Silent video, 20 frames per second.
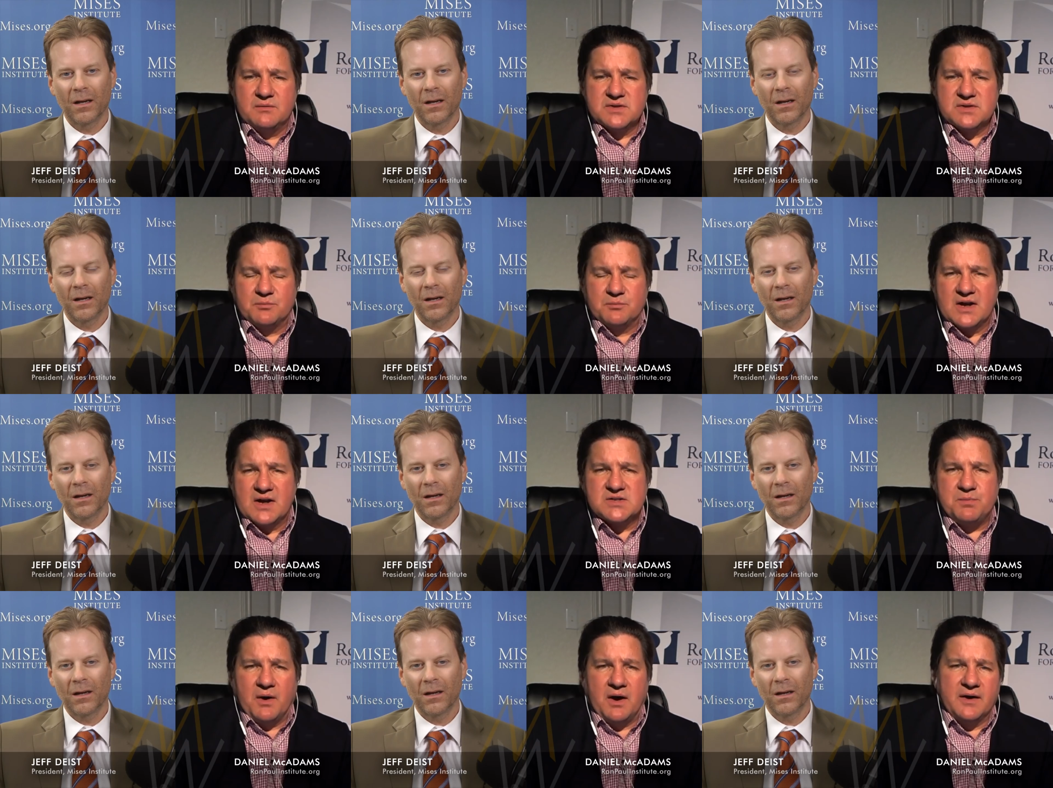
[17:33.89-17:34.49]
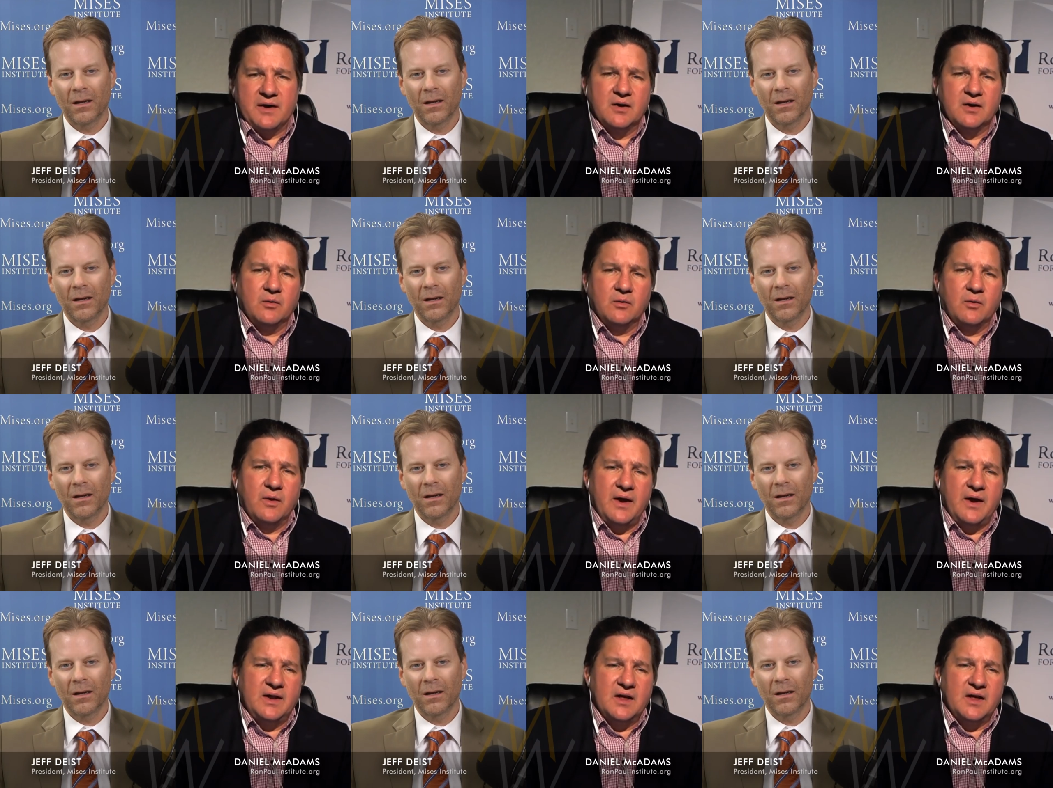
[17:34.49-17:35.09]
Speaker 1: a bright spot in a
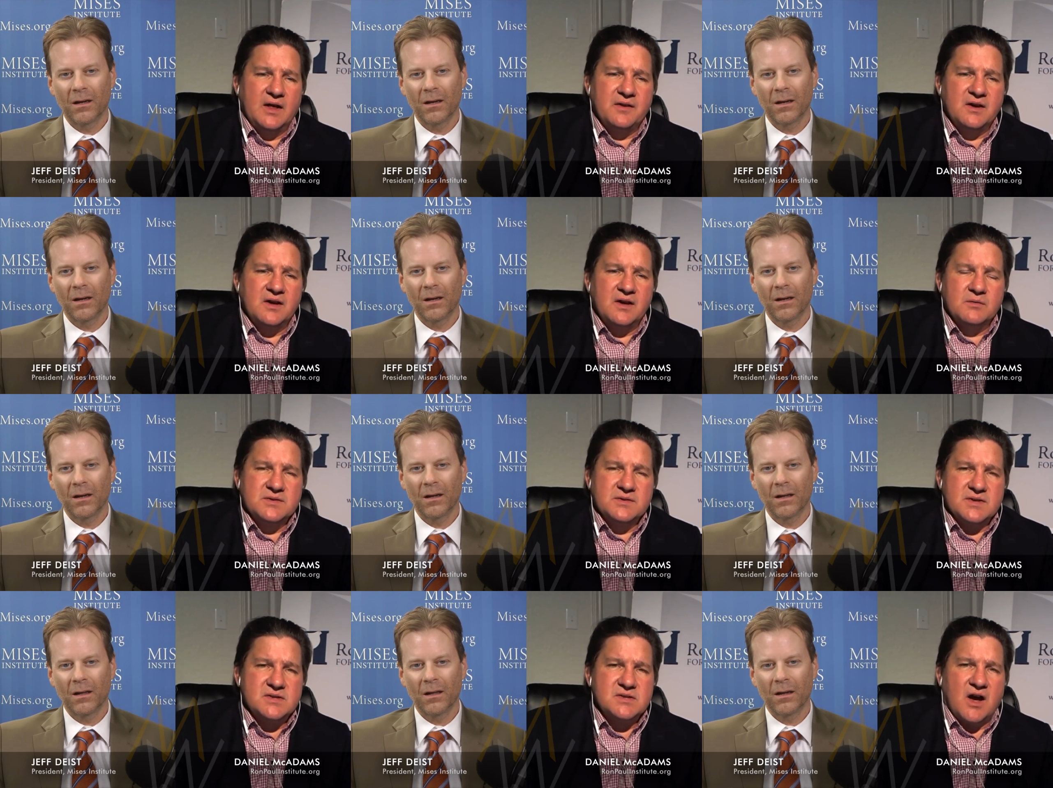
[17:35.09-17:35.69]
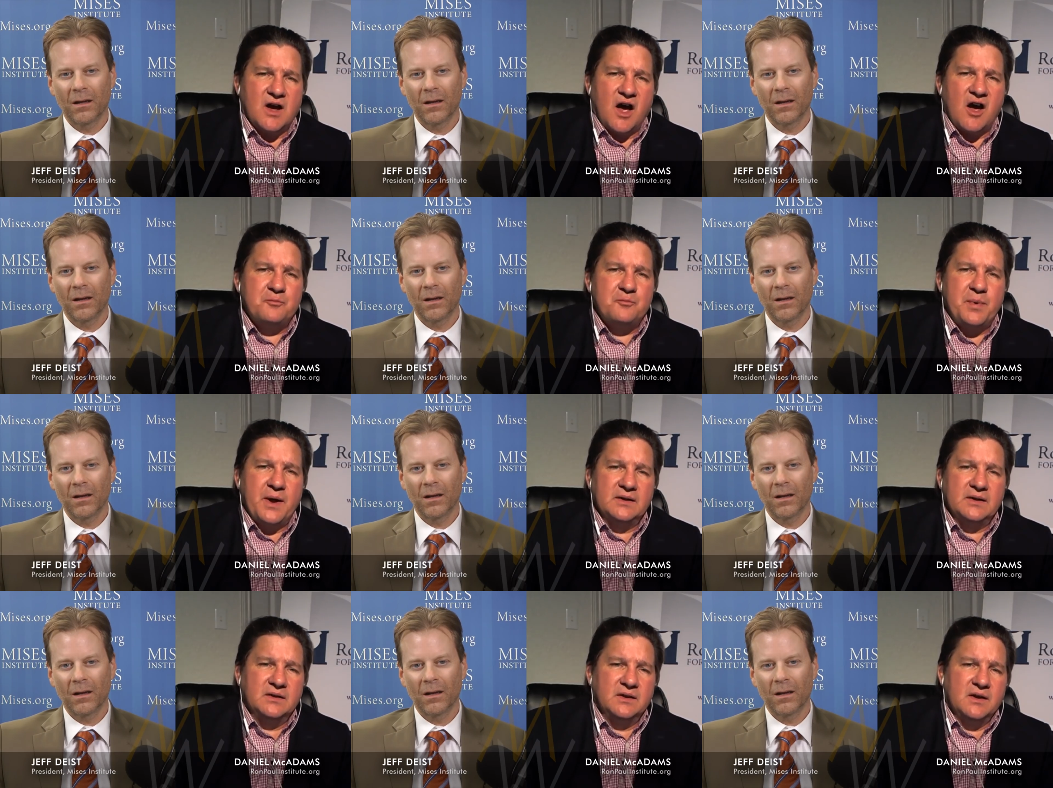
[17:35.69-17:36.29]
way, and I think it was a soft
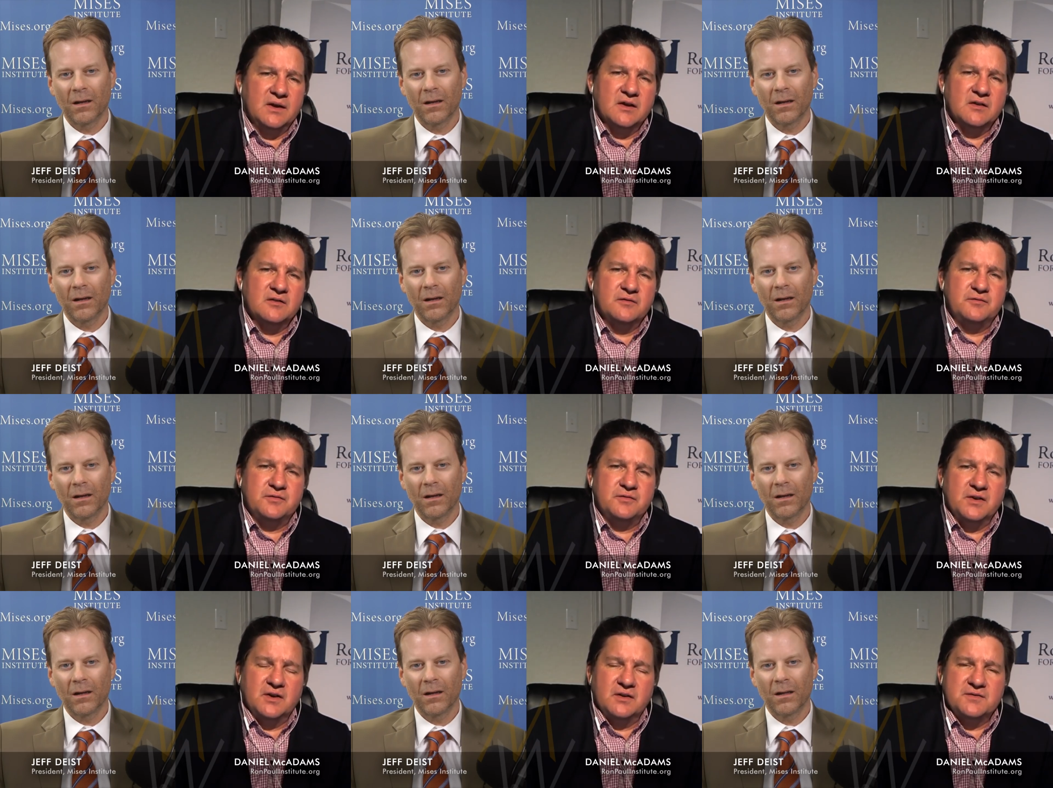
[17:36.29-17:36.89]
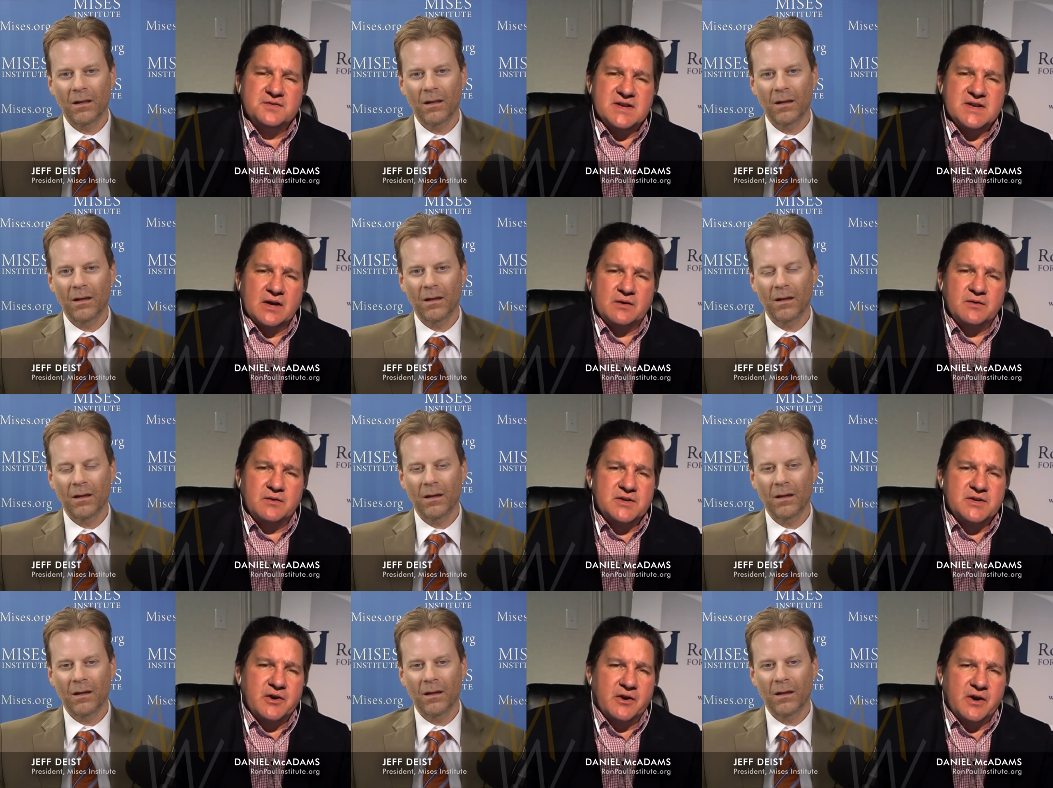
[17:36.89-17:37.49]
peddling of
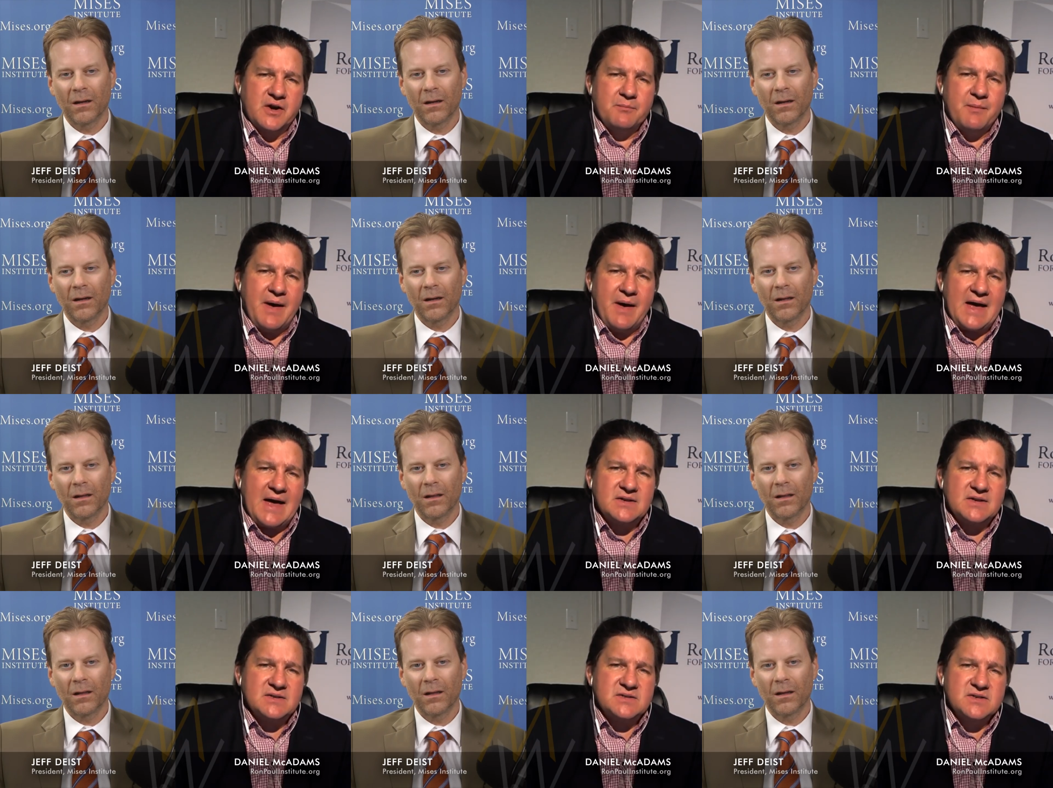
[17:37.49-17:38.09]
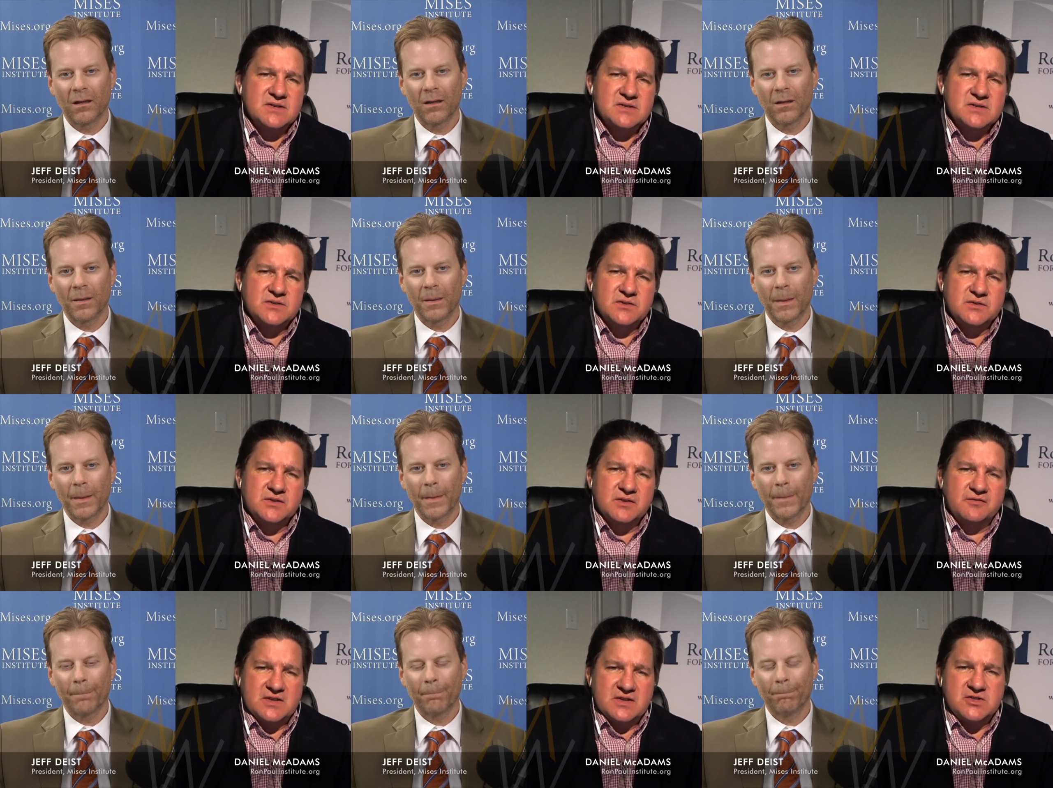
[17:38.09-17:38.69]
Secretary Mattis's new
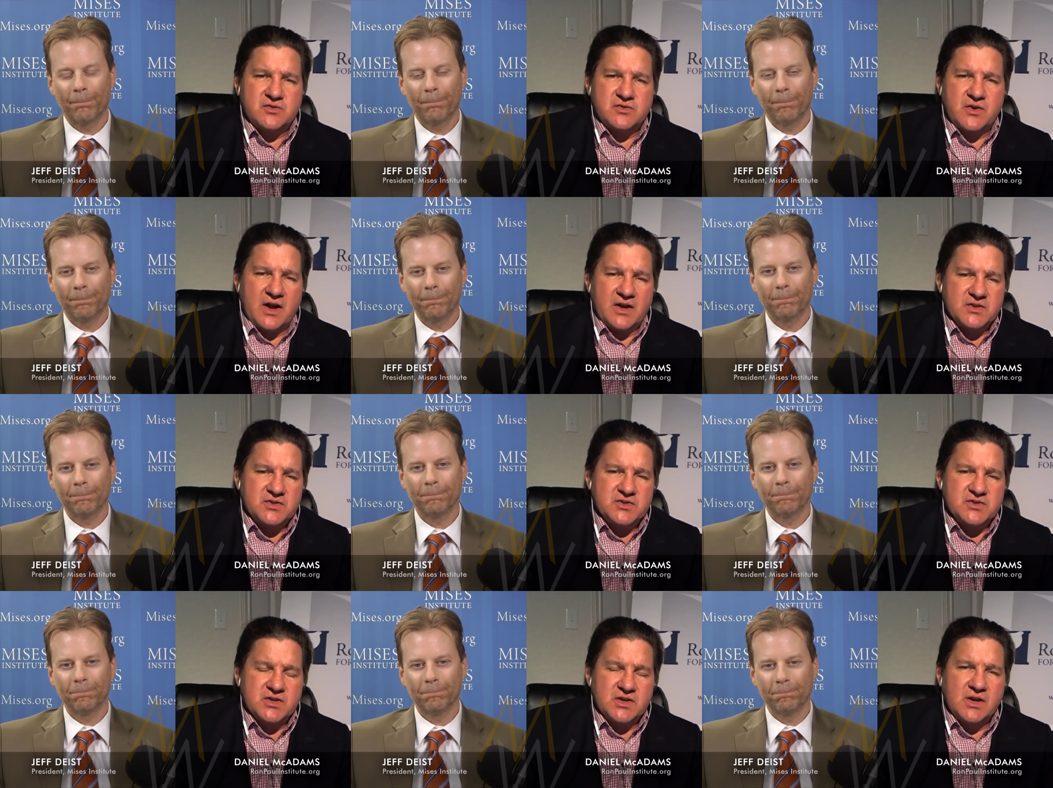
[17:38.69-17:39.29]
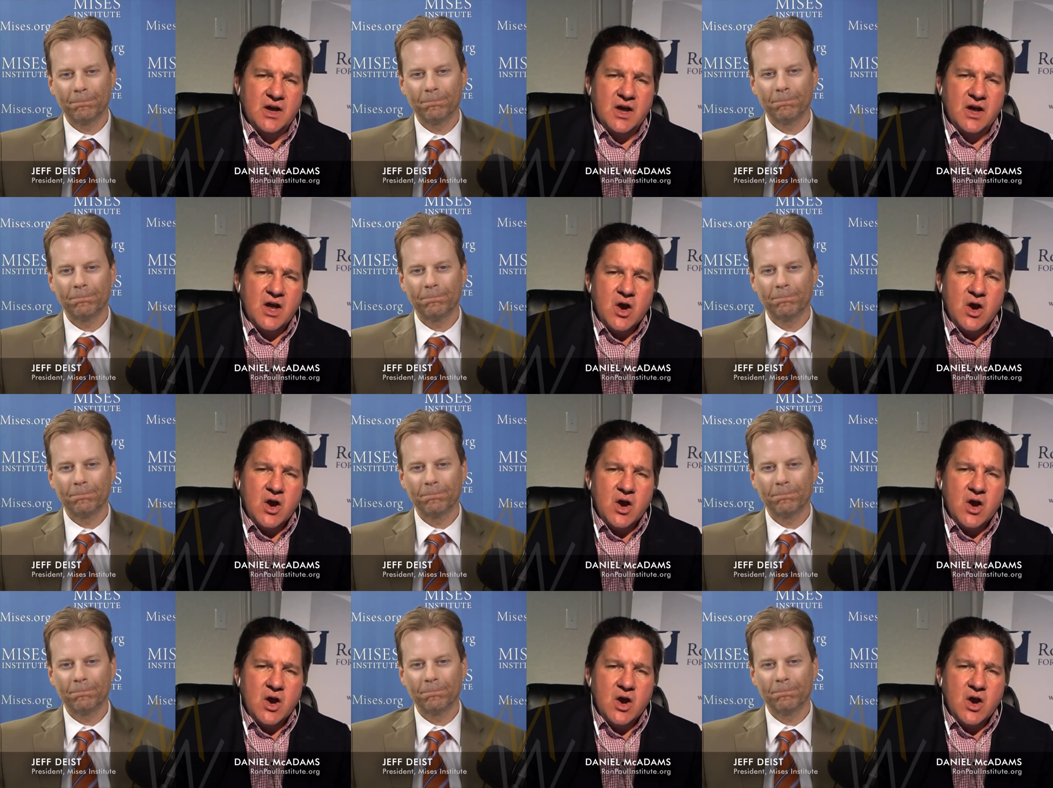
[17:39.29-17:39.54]
defense strategy,